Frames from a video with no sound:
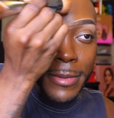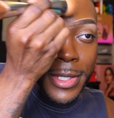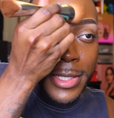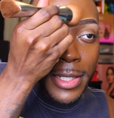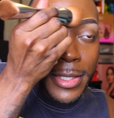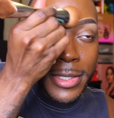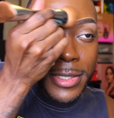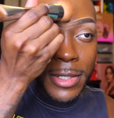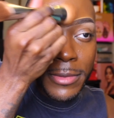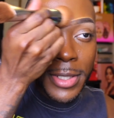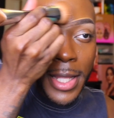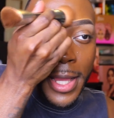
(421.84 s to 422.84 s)
because I get so
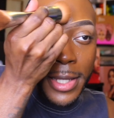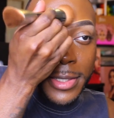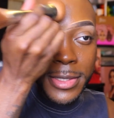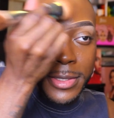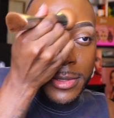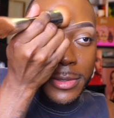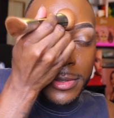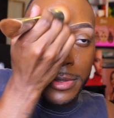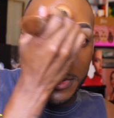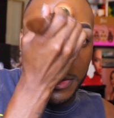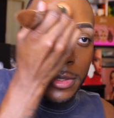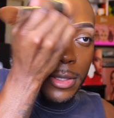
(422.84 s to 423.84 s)
relaxed.
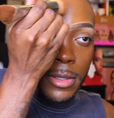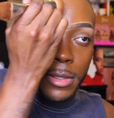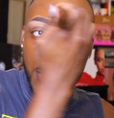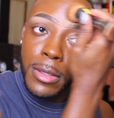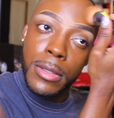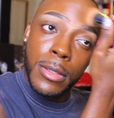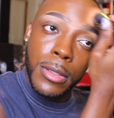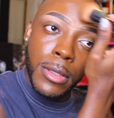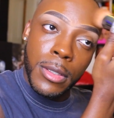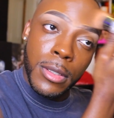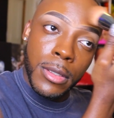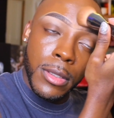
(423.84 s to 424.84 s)
Boy,
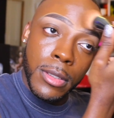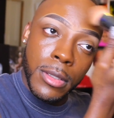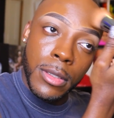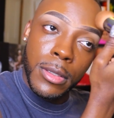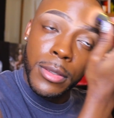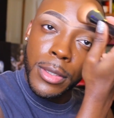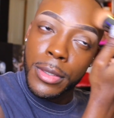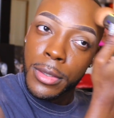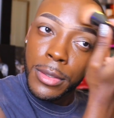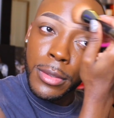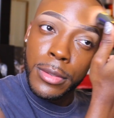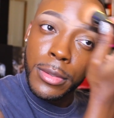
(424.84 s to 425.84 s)

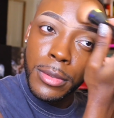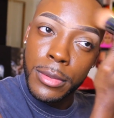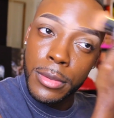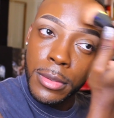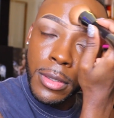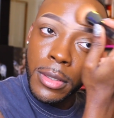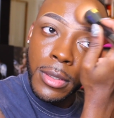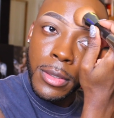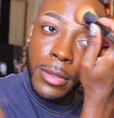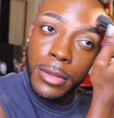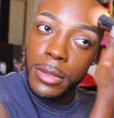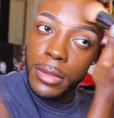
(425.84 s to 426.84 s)
I've been
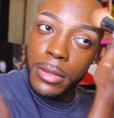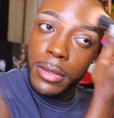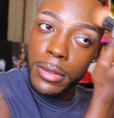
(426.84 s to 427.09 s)
watching you.